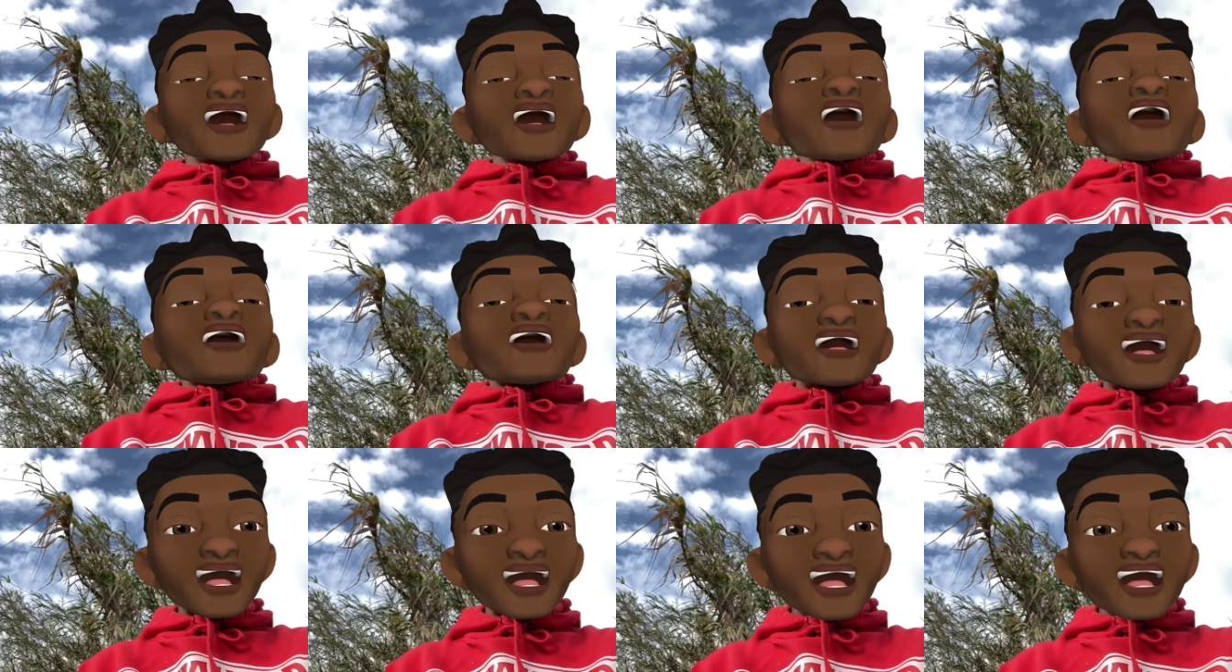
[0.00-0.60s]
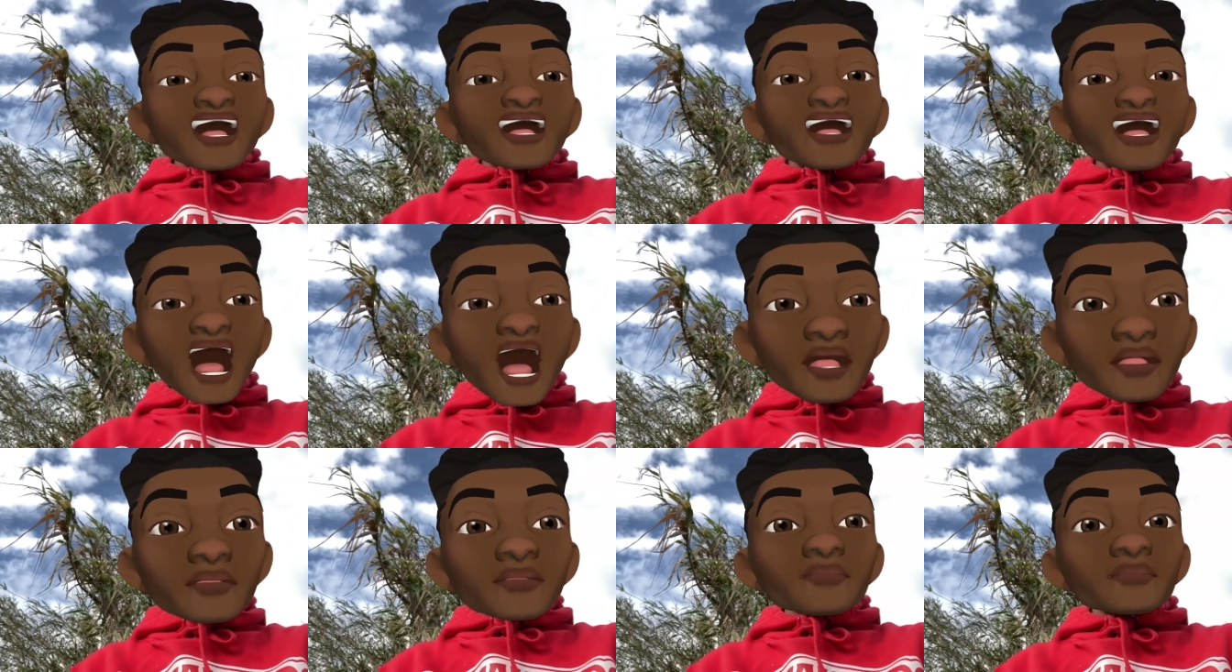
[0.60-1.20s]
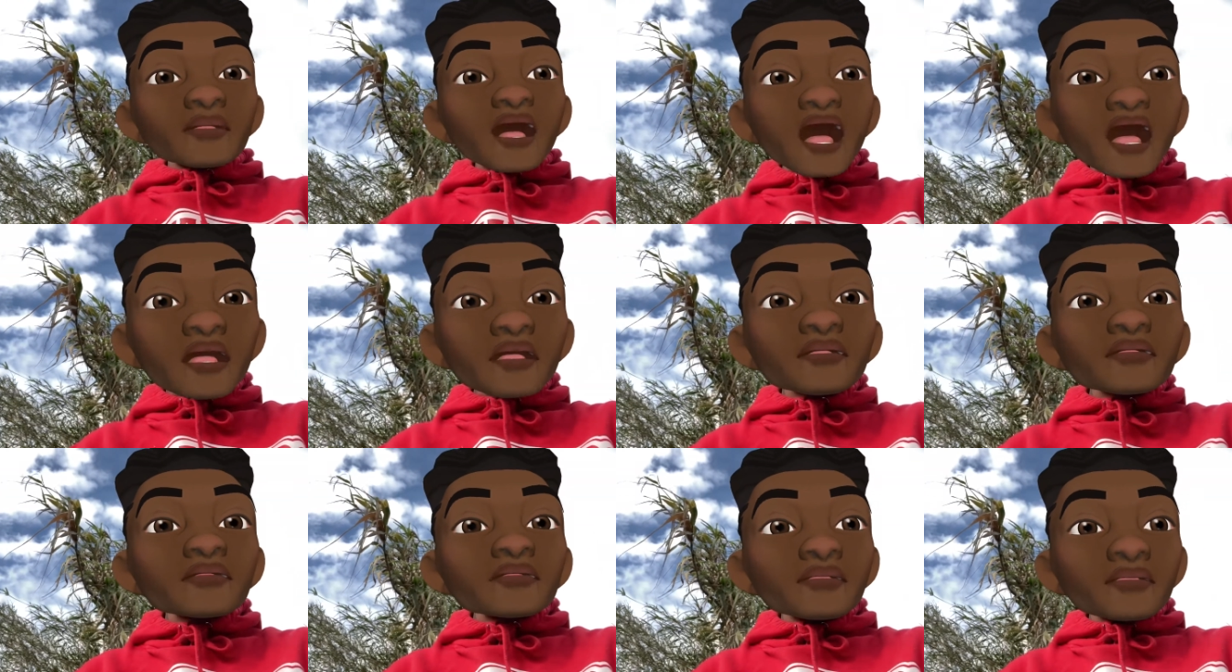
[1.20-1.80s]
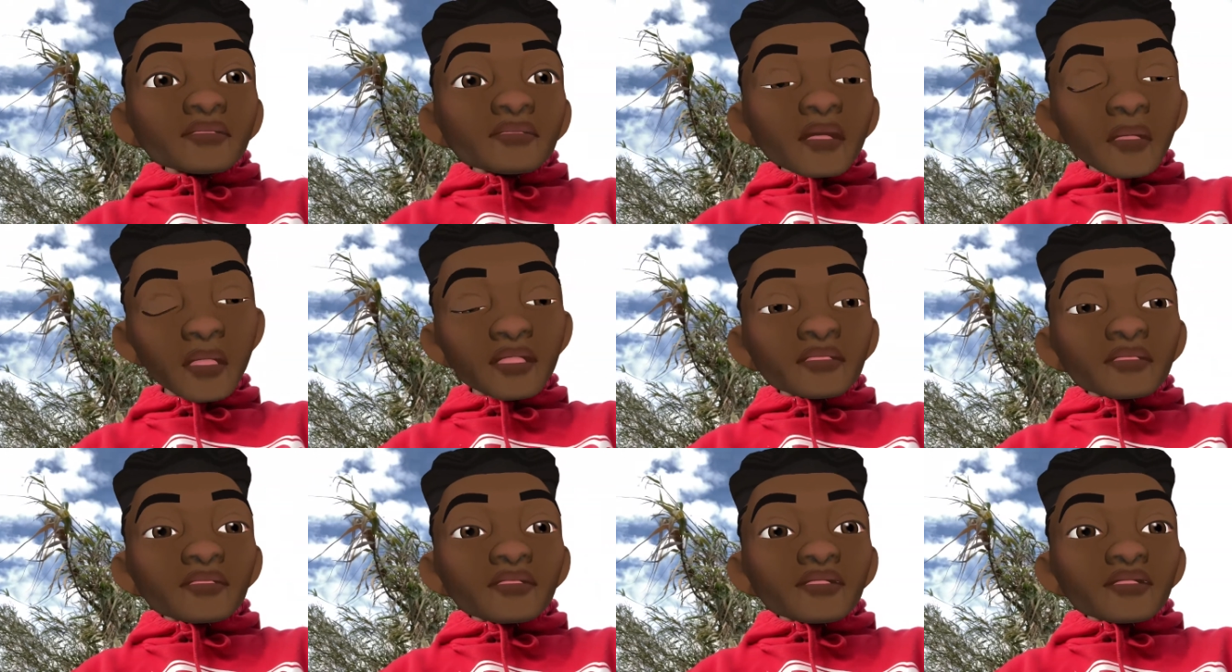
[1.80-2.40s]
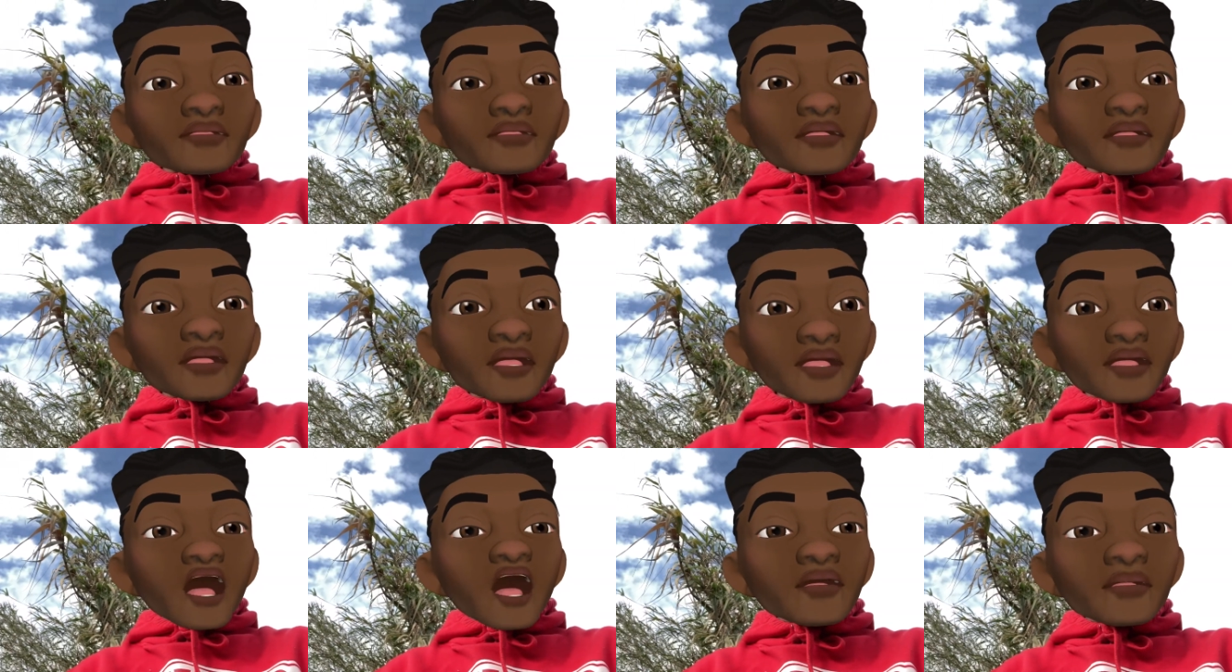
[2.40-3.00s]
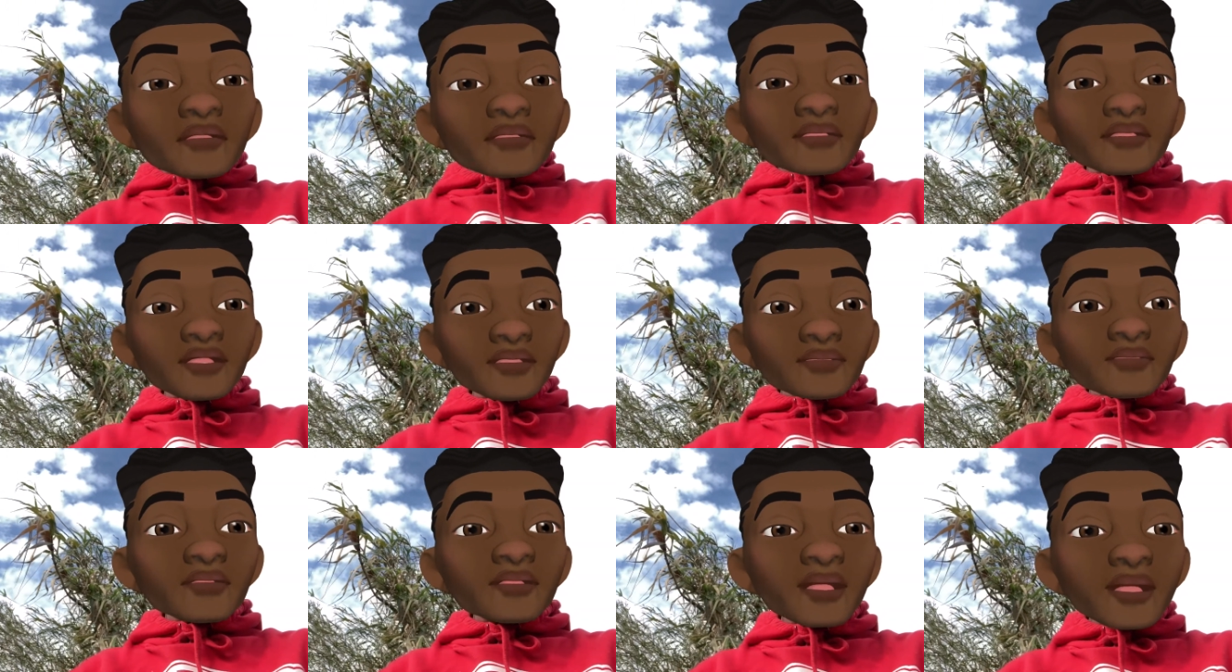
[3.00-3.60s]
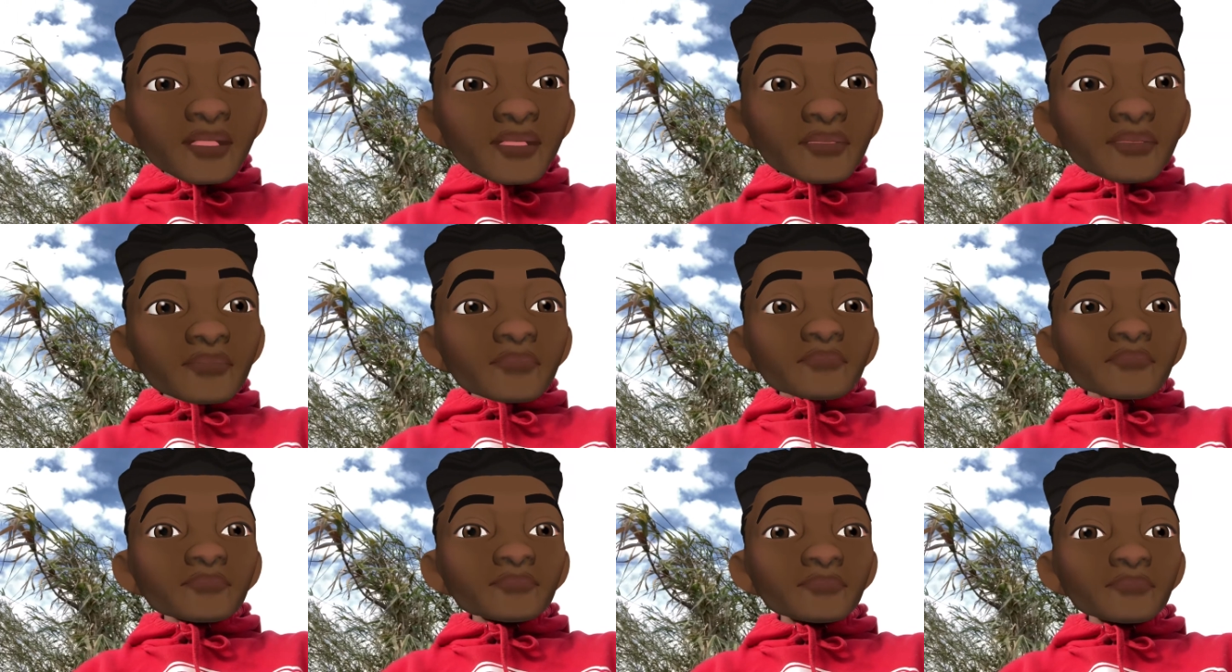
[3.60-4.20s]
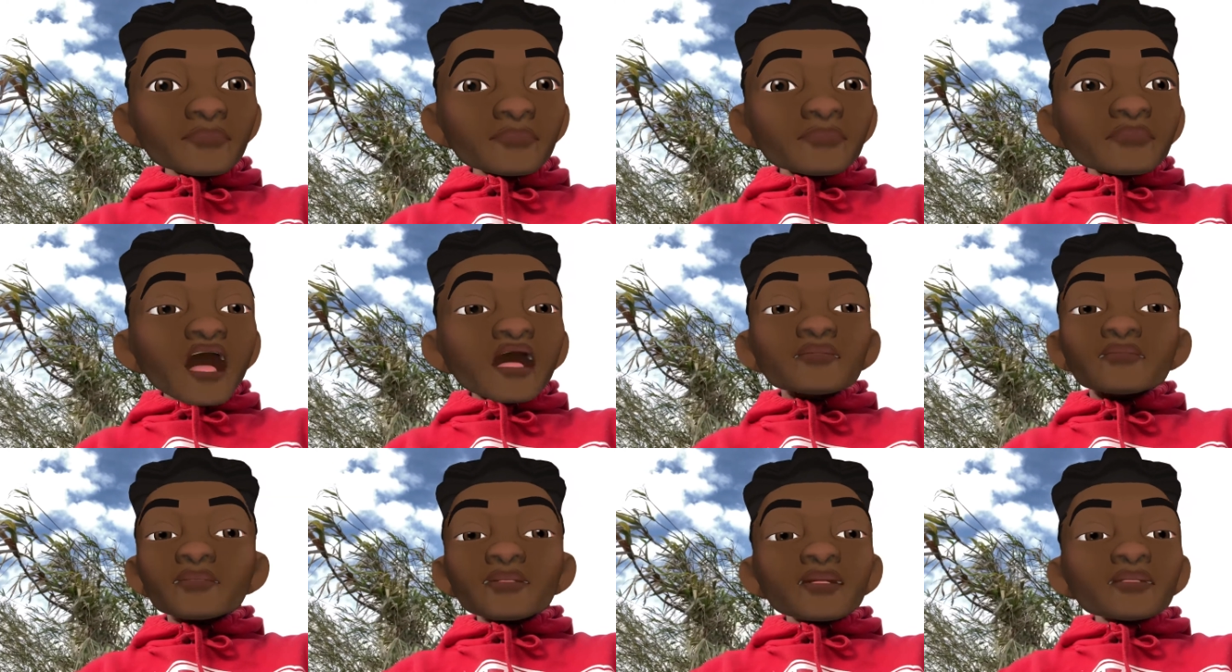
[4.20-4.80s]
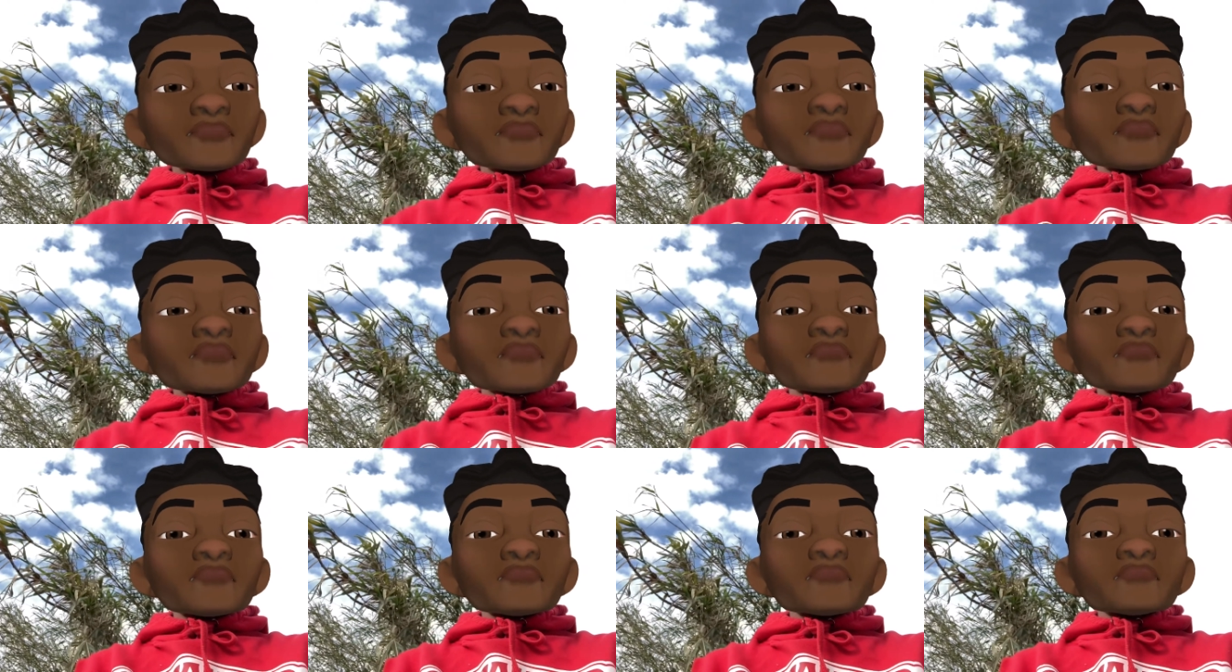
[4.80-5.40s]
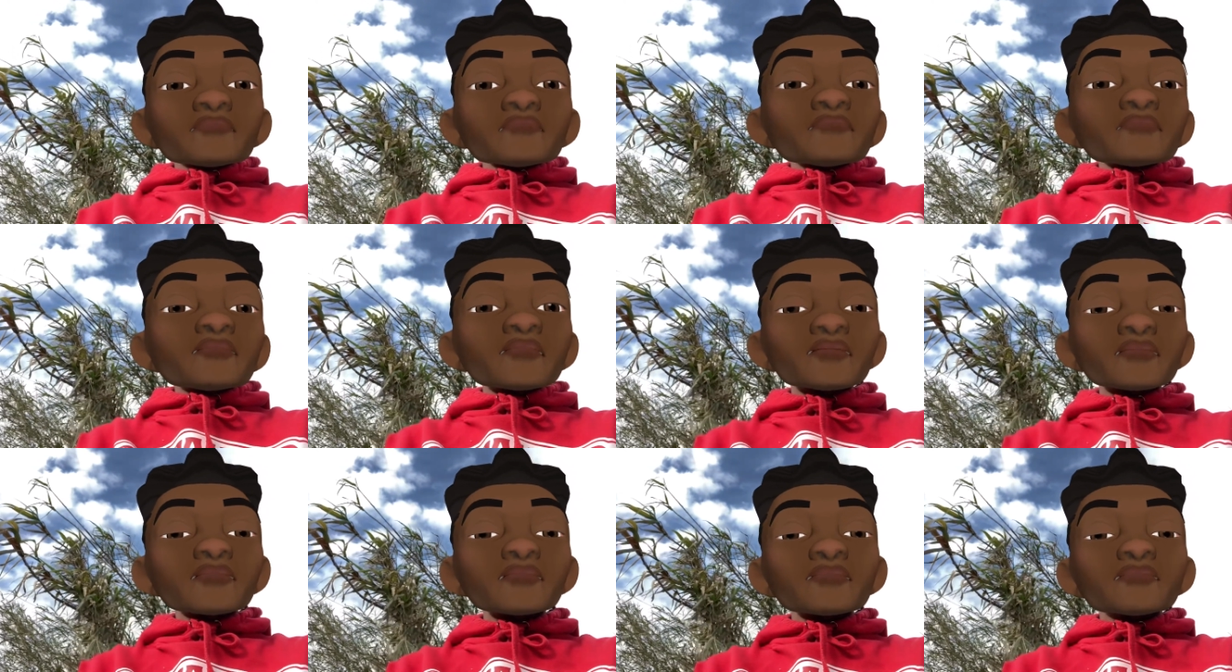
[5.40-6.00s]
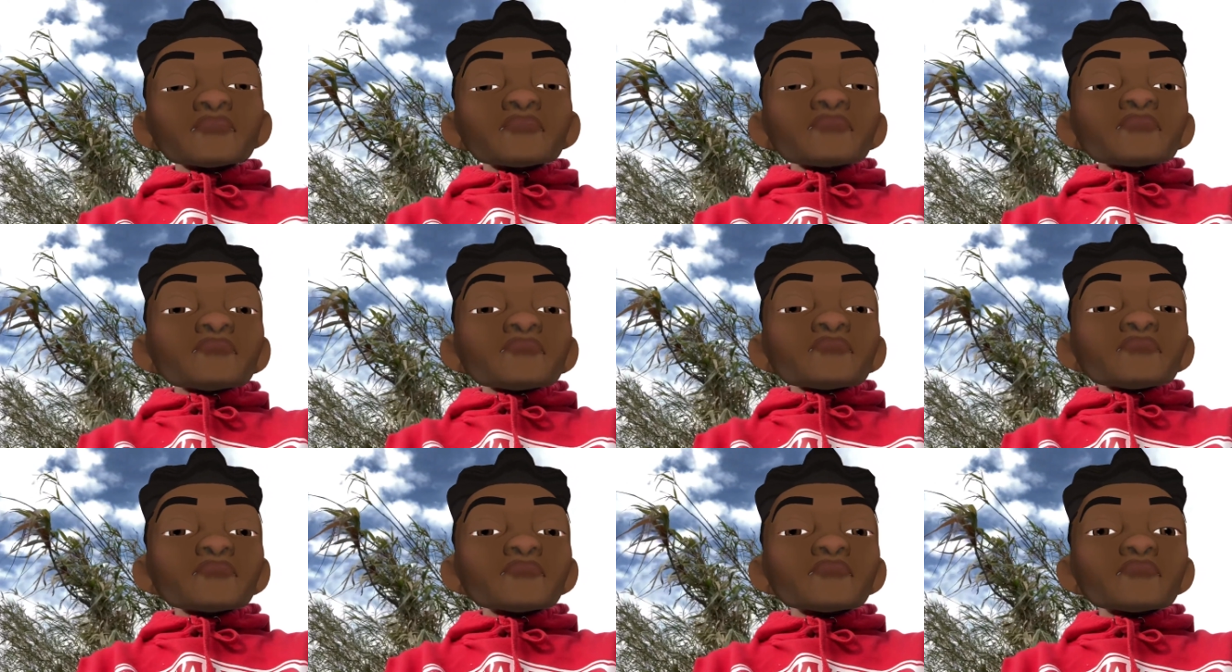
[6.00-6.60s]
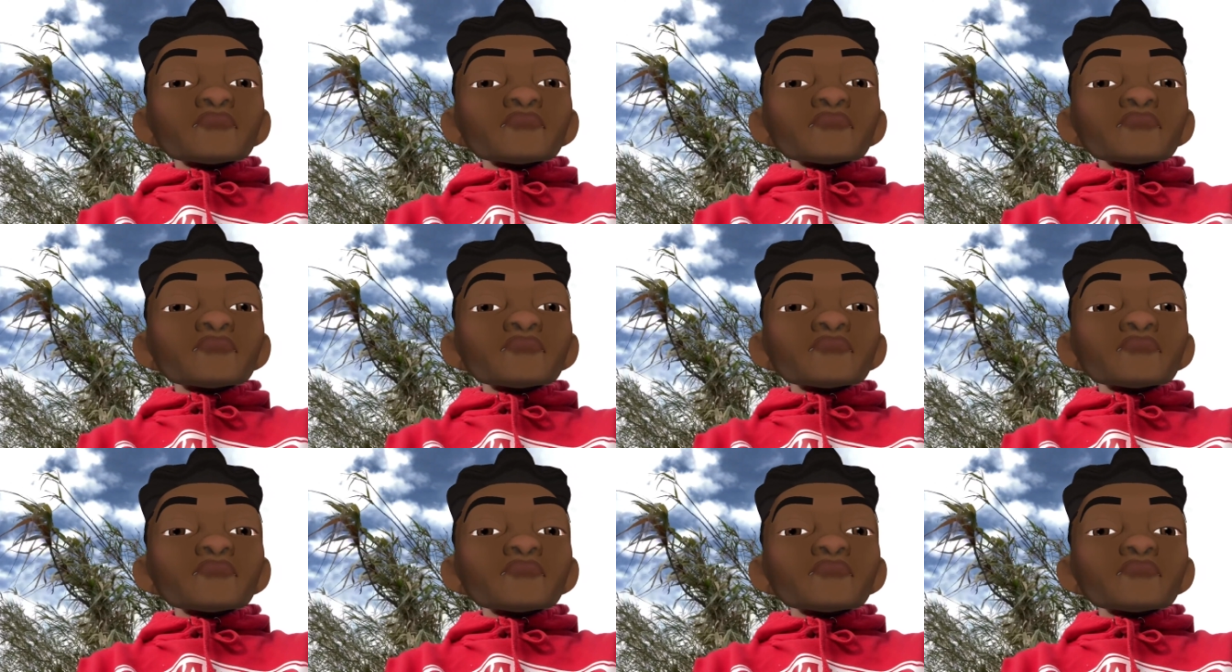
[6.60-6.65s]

Sixty thousand dollars in little over two weeks. I want to hear this. Let, us hear this.